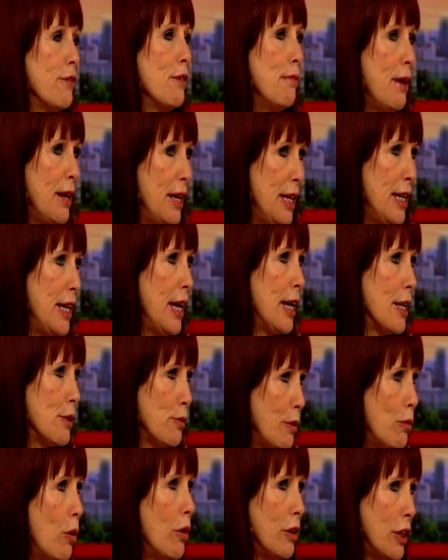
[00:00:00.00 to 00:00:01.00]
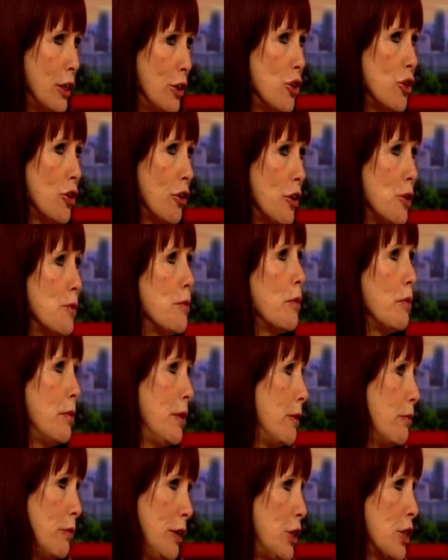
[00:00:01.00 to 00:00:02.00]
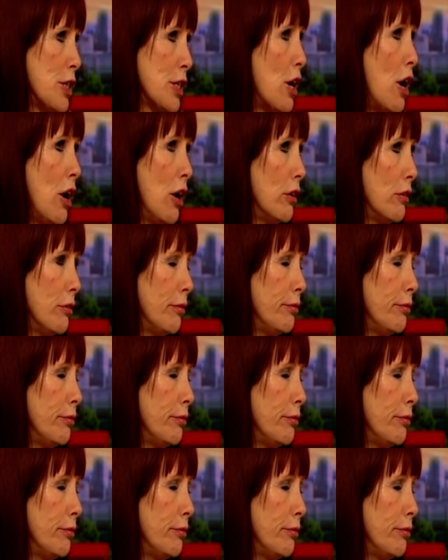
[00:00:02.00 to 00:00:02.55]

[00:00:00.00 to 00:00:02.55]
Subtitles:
for many years. We want insurance, but we just can't.